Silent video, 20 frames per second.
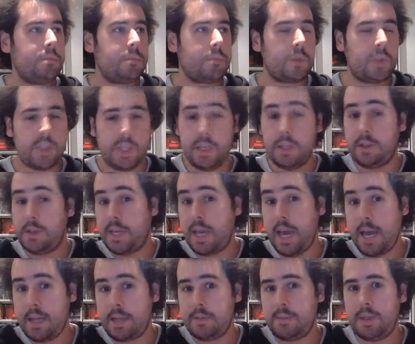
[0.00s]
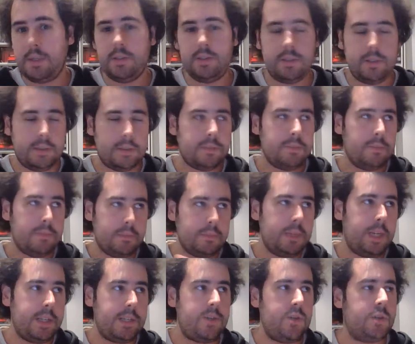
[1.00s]
till the end, because it's,
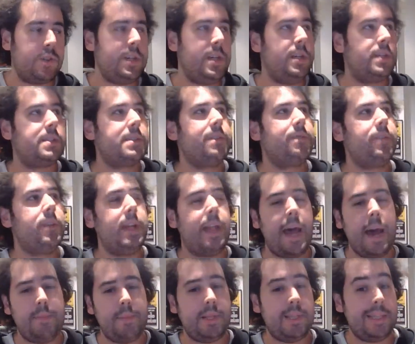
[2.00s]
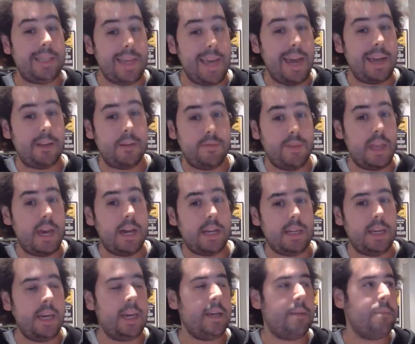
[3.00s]
as you see, it's something that happened at the end of that
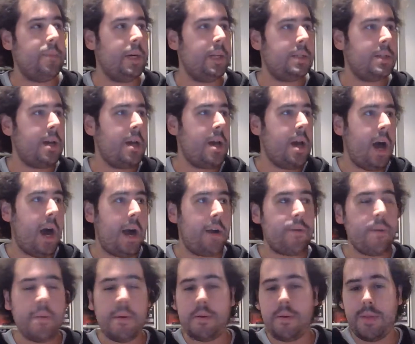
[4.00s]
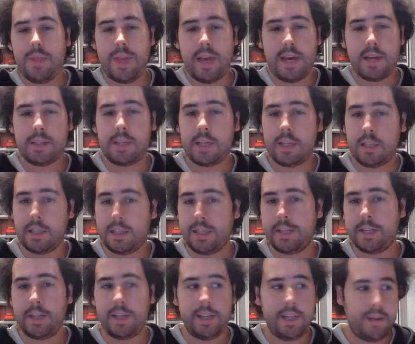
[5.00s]
game, but I remember that
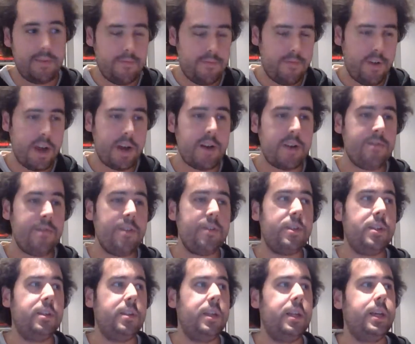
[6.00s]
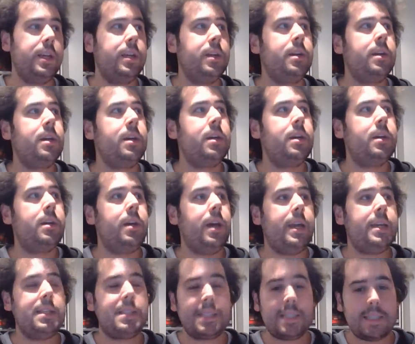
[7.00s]
clearly and very vividly,
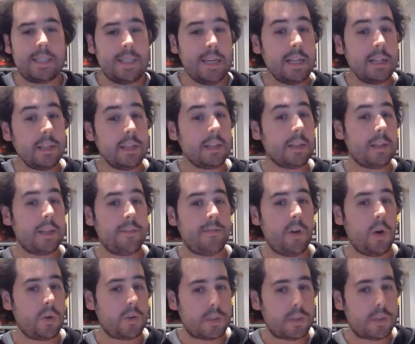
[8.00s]
and it still evokes